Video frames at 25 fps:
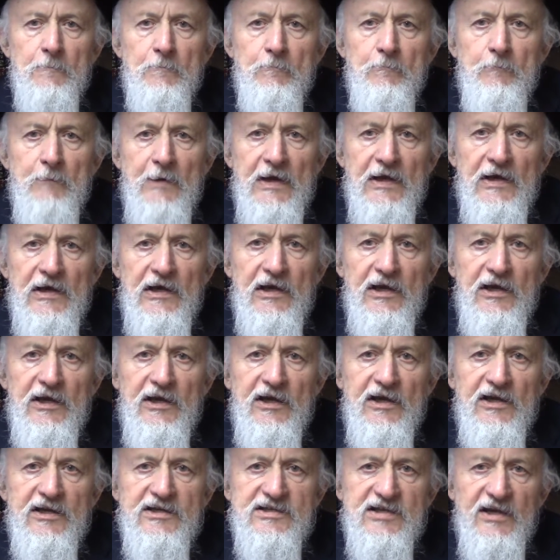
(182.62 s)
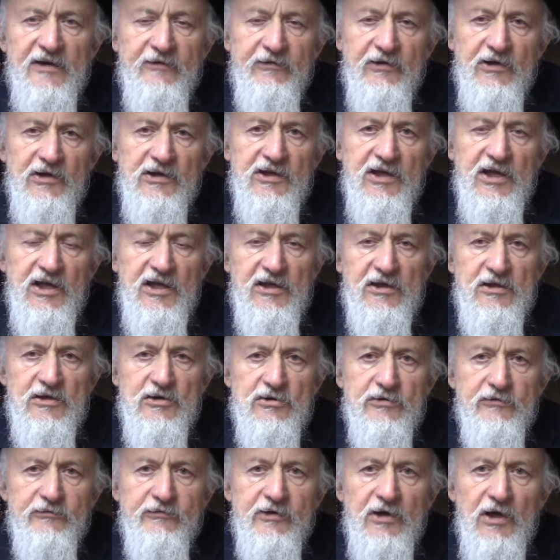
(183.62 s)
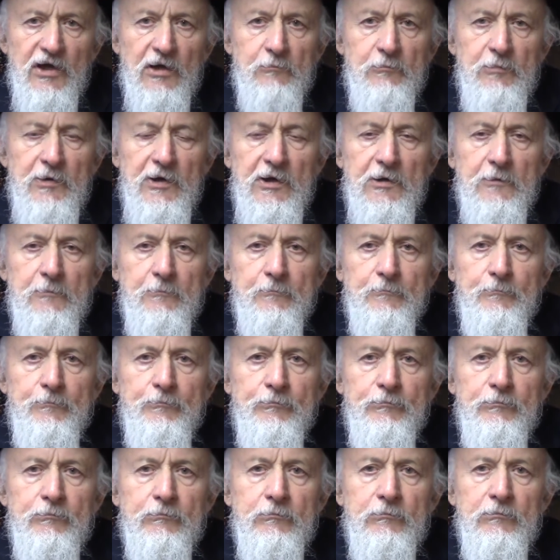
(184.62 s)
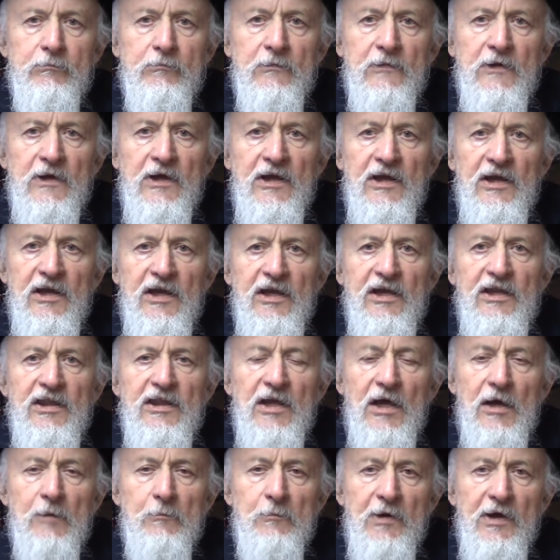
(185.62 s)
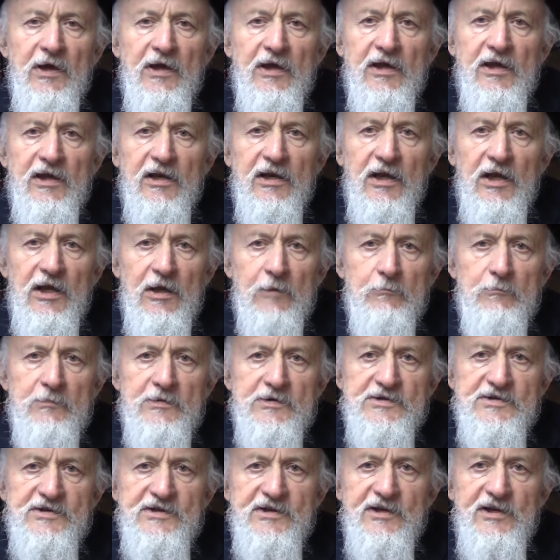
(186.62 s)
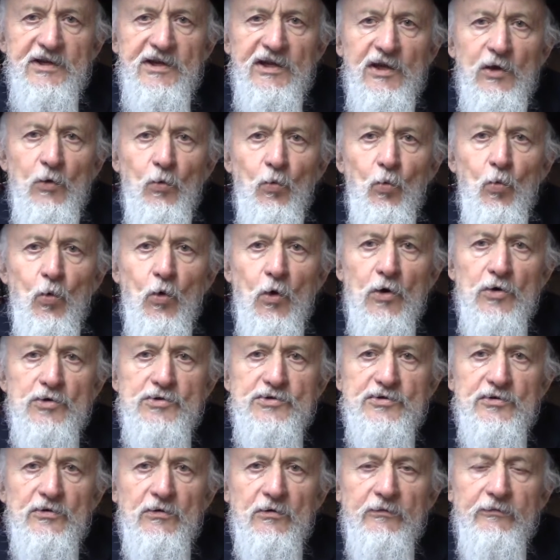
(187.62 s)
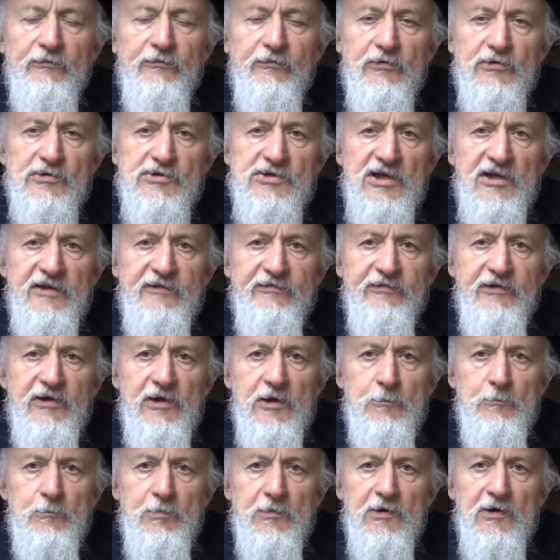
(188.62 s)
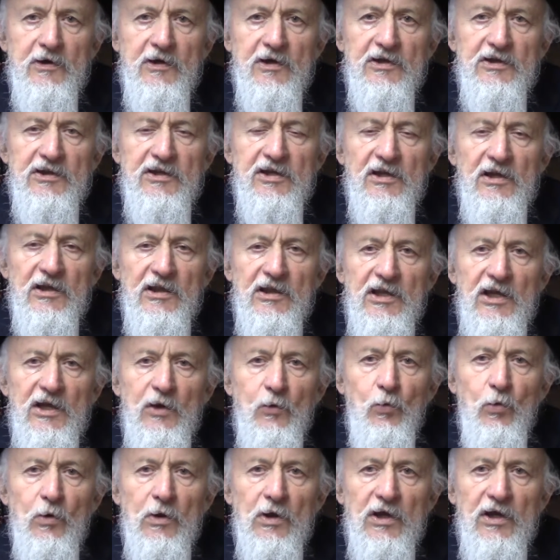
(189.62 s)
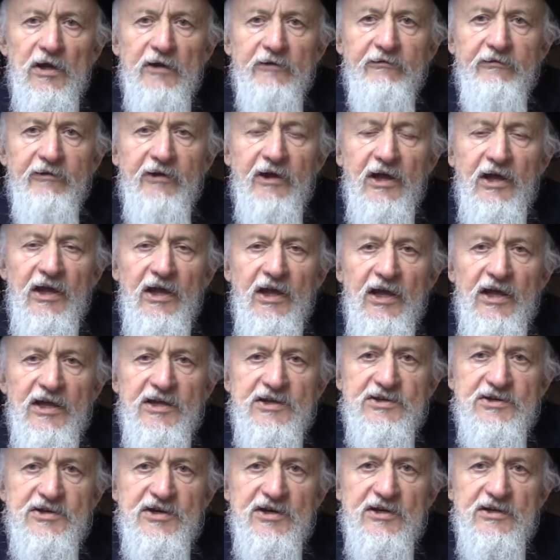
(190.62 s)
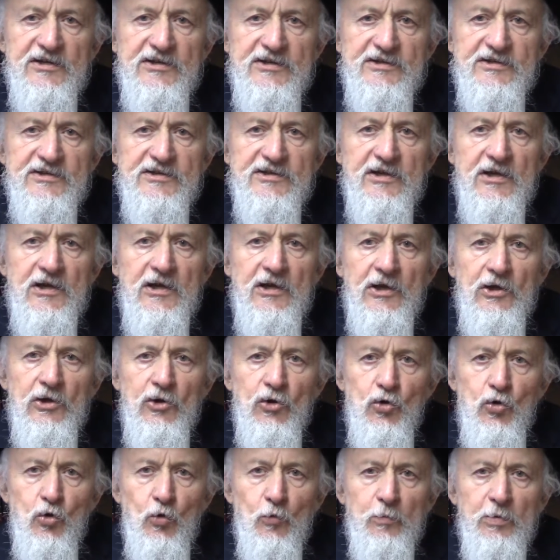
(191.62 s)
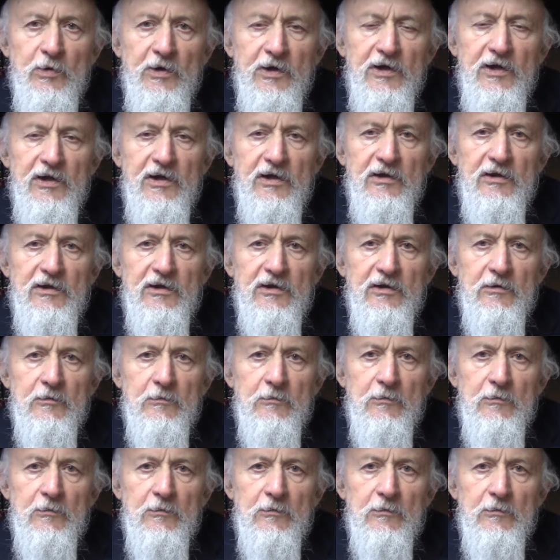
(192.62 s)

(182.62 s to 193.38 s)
mainly Xaviat Kaddish of the Rebbeim, in the American Embassy in Warsaw for safekeeping till they will have a chance to bring it